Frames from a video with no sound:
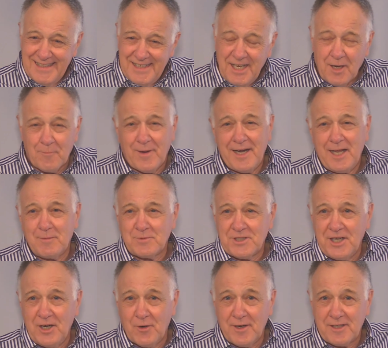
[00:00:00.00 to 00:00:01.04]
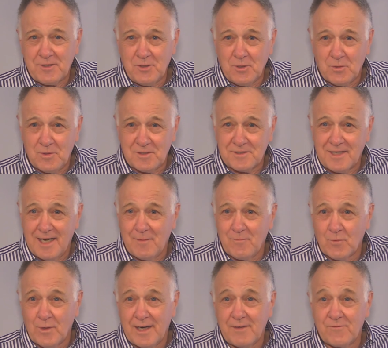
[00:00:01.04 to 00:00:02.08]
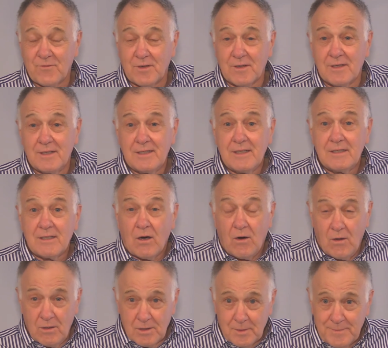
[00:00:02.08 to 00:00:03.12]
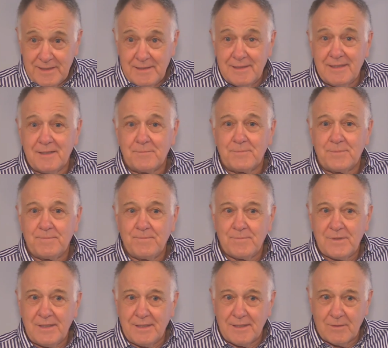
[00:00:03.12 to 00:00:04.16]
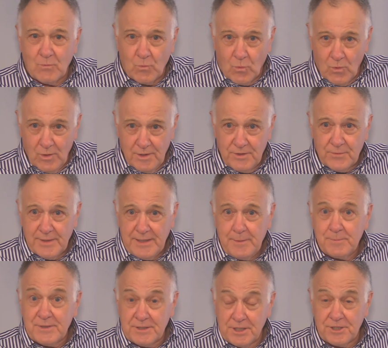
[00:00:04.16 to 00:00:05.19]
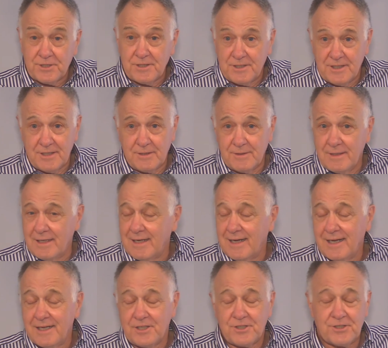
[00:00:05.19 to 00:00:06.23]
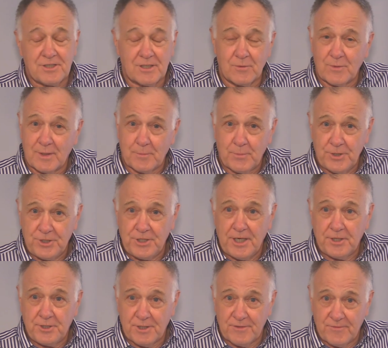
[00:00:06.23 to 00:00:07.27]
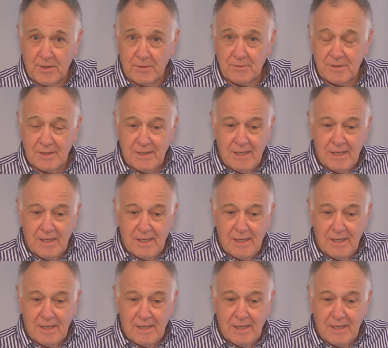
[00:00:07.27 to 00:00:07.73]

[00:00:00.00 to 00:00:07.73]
Yeah, my name is Eric Knowles, and I'm running for alderman in Ward 3, Position 2, and I sure would appreciate your vote.